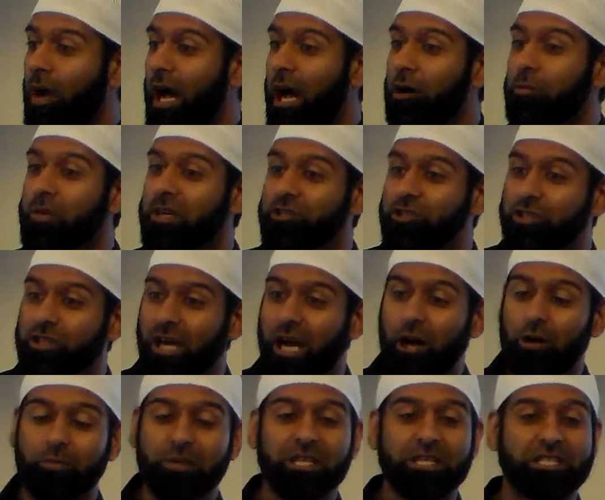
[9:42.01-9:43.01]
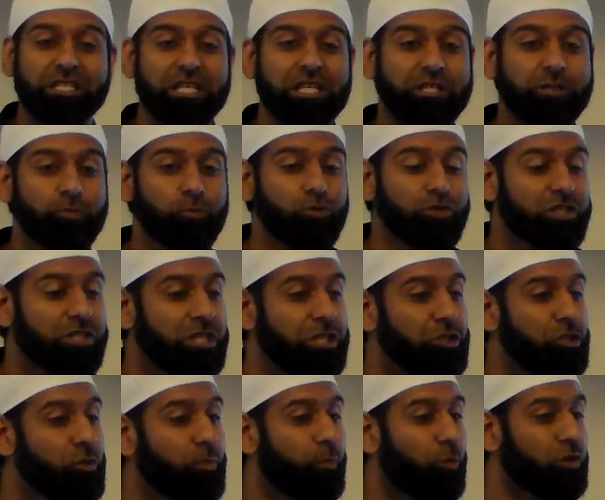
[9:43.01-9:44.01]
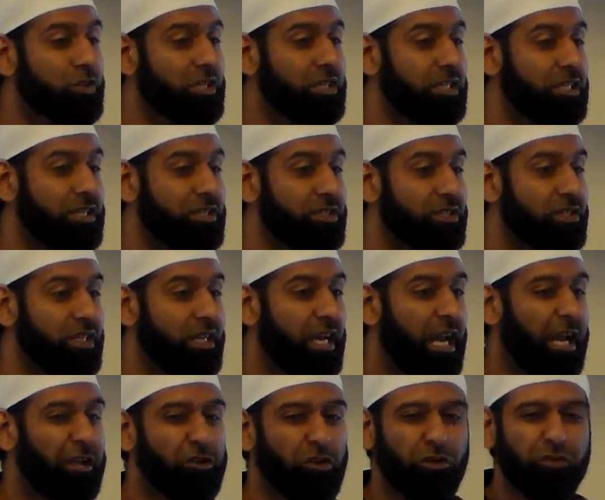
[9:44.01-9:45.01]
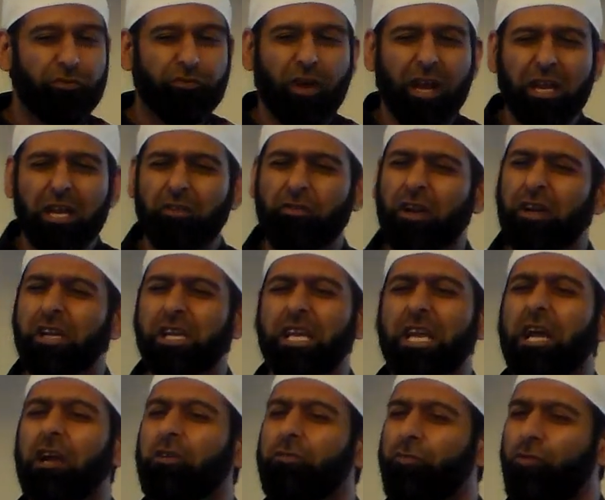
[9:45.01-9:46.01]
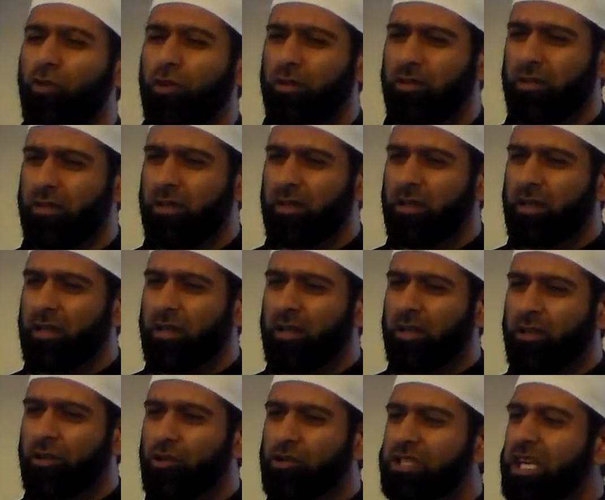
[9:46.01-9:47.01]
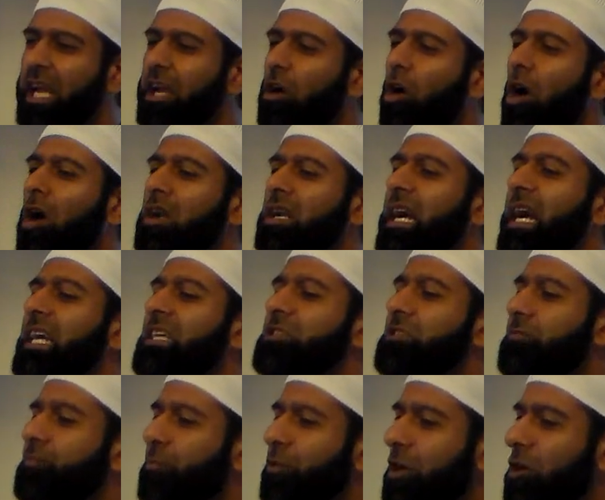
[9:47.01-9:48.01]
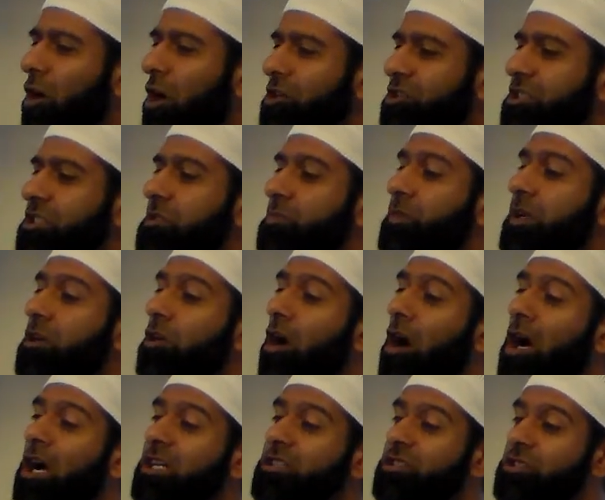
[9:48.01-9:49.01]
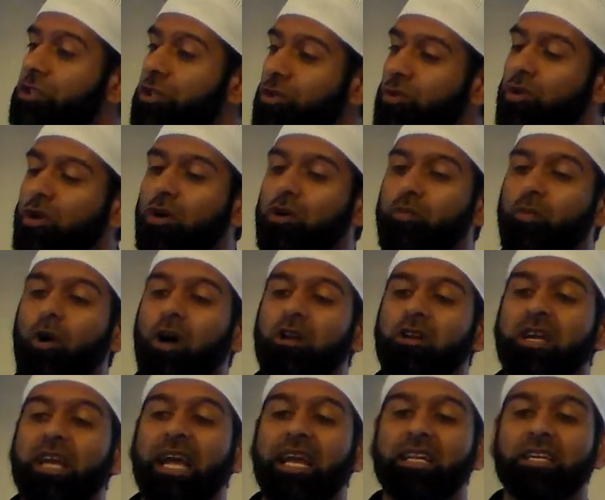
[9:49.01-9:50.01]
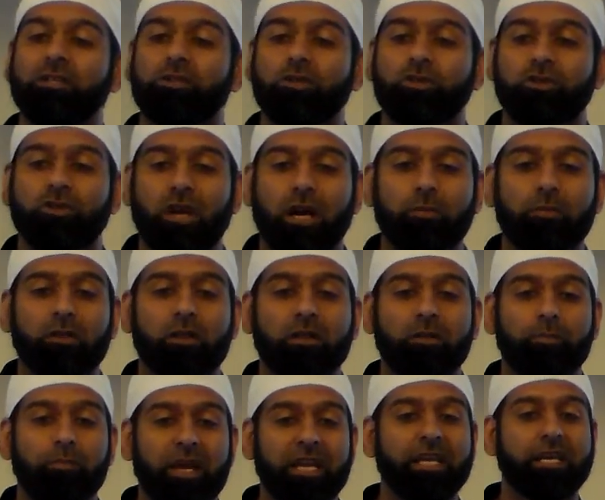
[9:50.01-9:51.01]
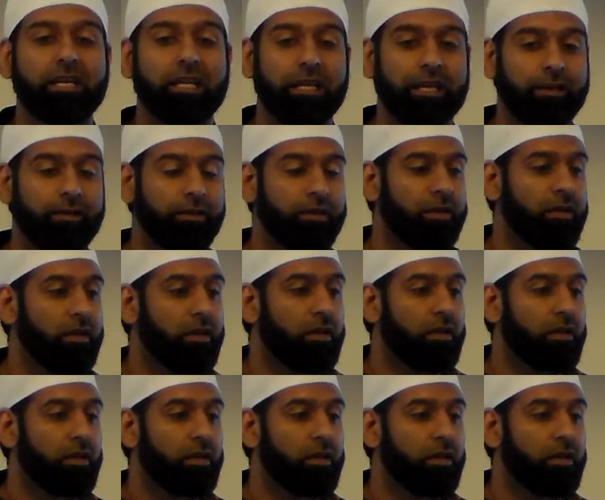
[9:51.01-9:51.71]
How many teaspoons did you put in this? And you're very careful. You take all kinds of precautions because you don't want to get into trouble medically.